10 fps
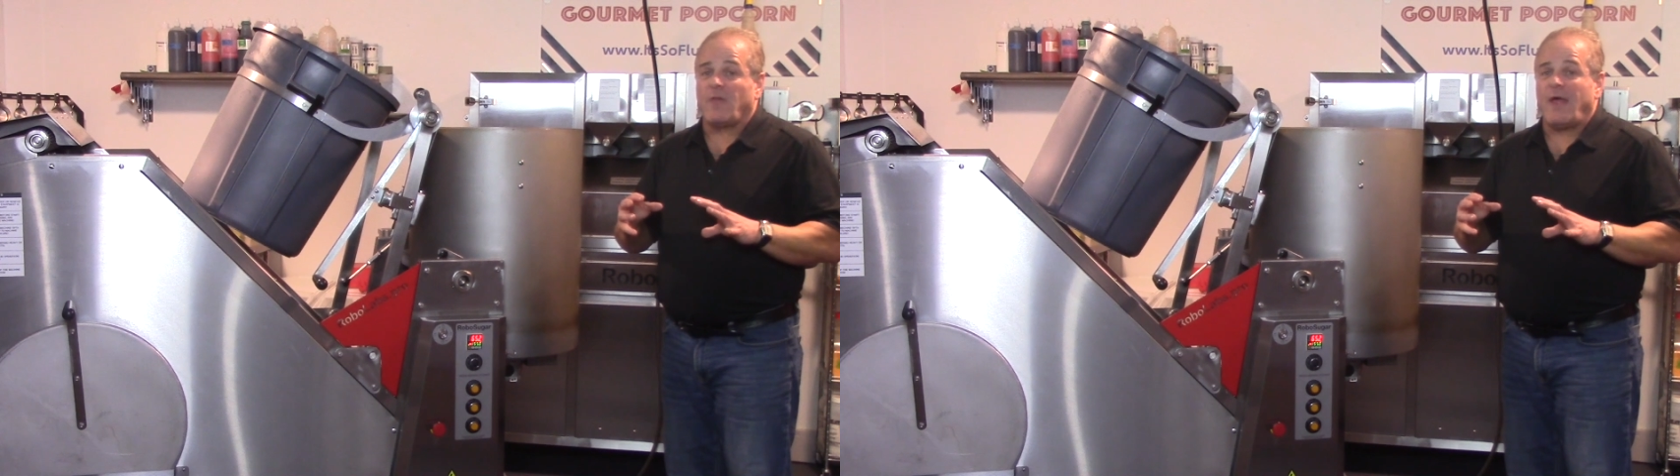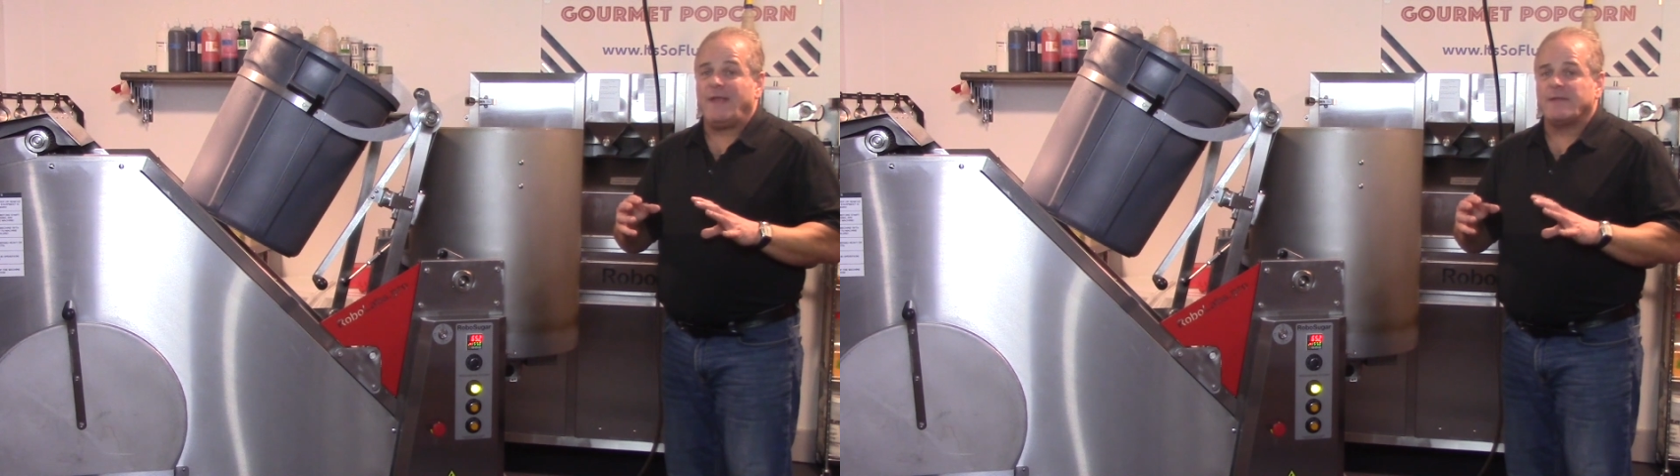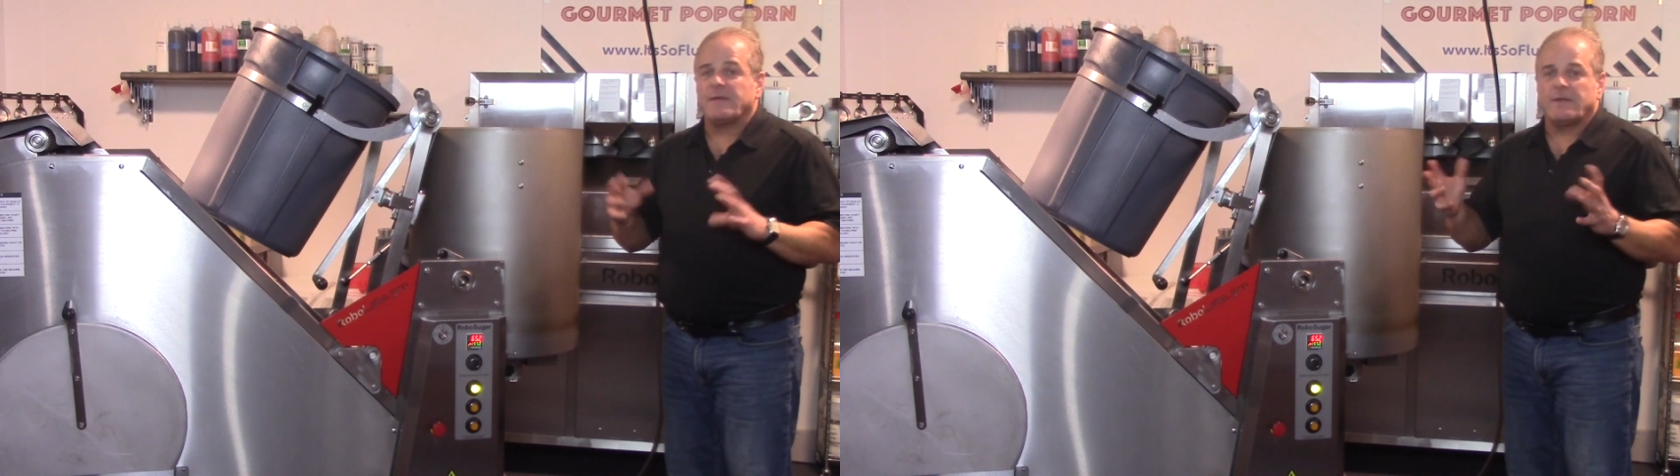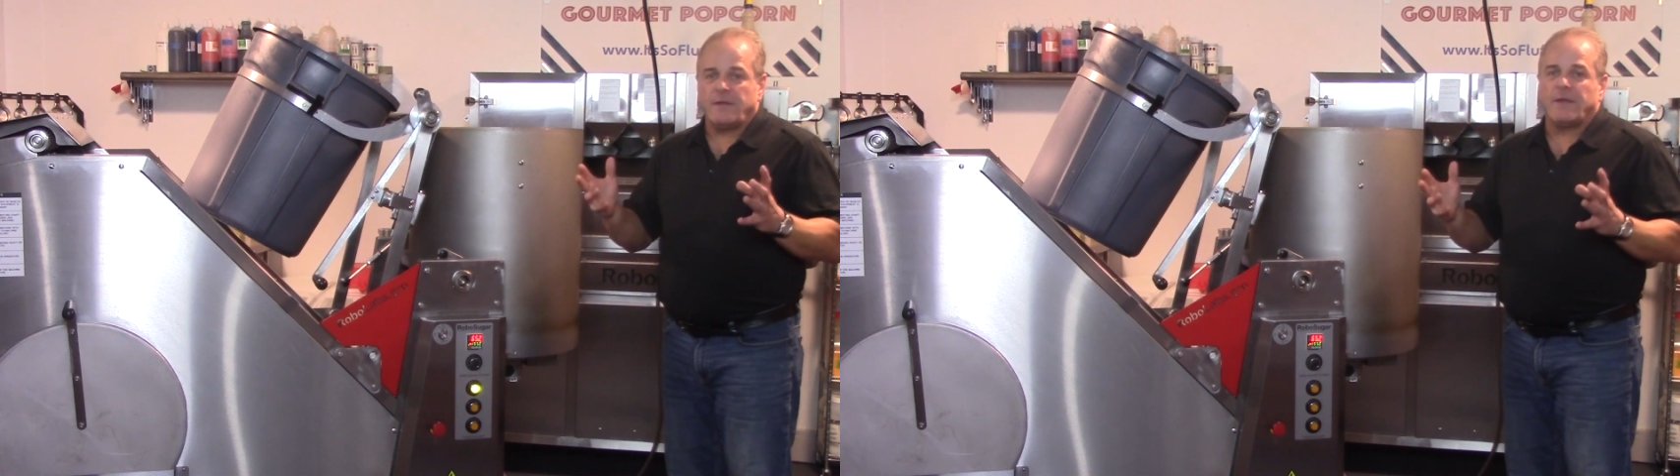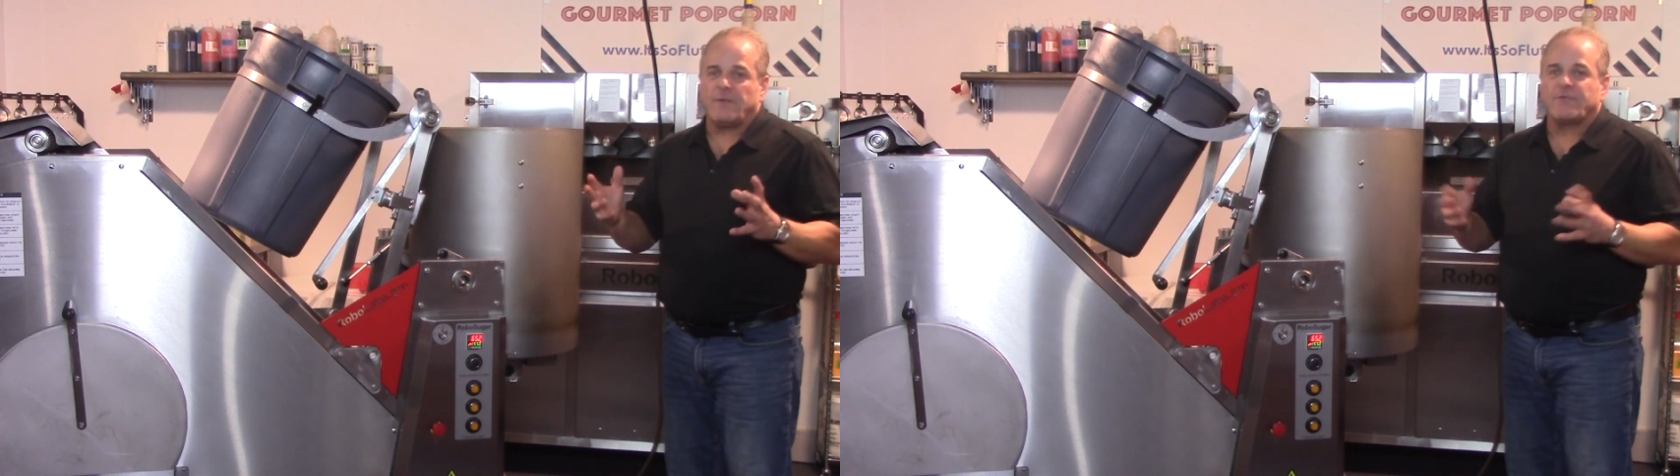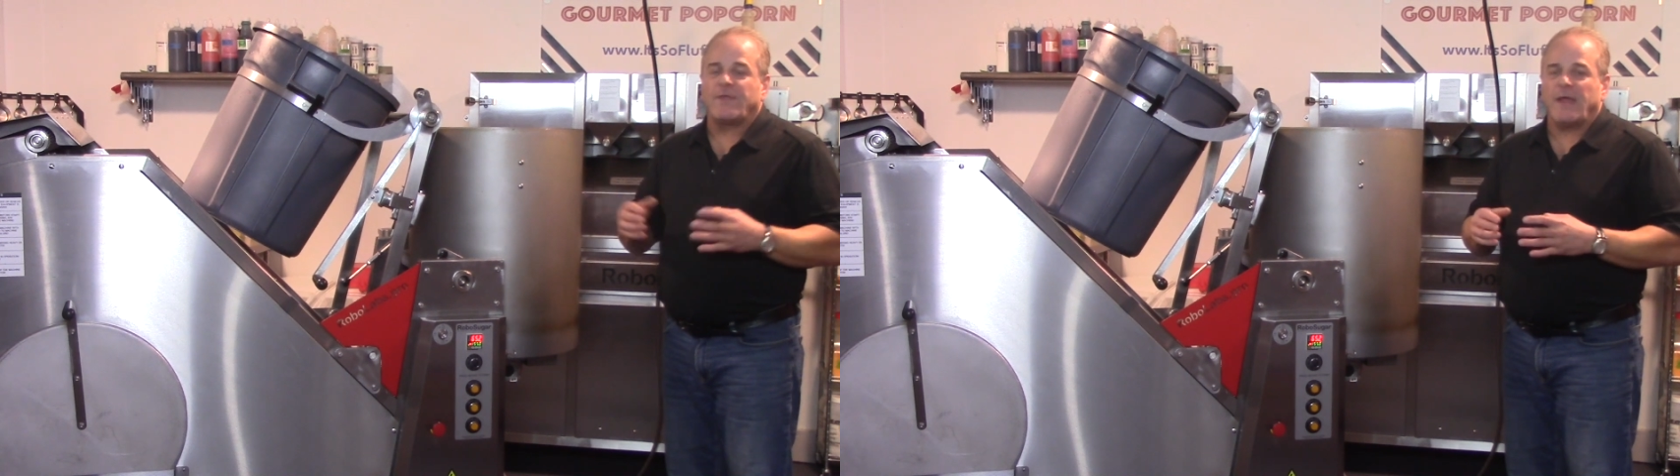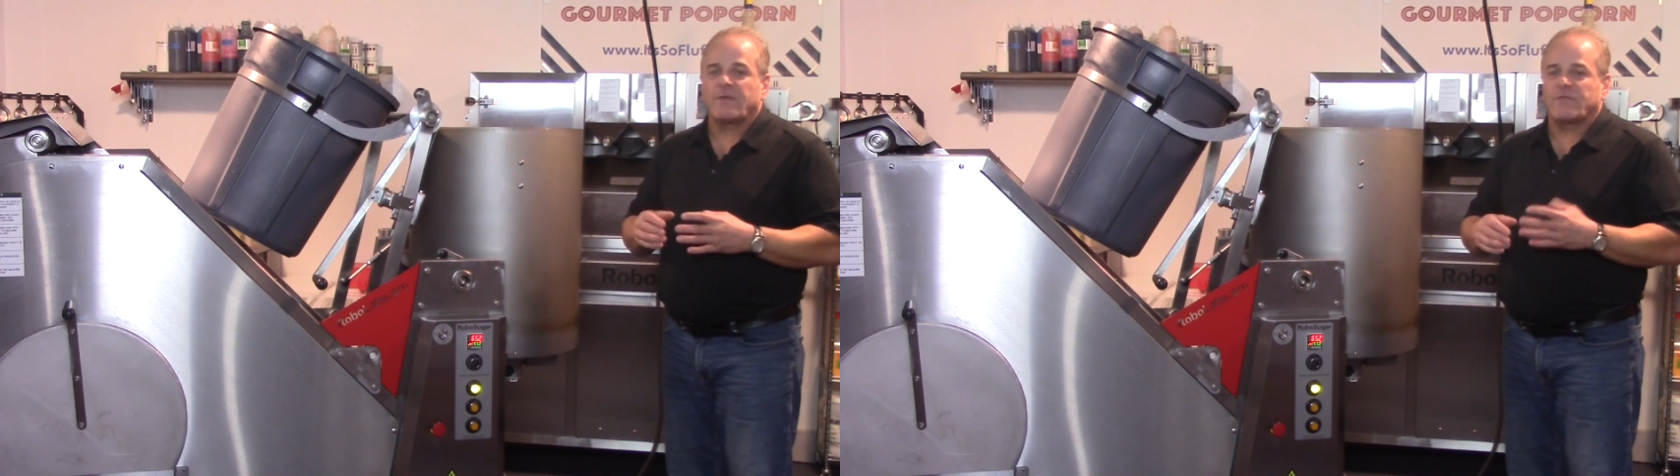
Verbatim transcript: light, it'll, it'll stick.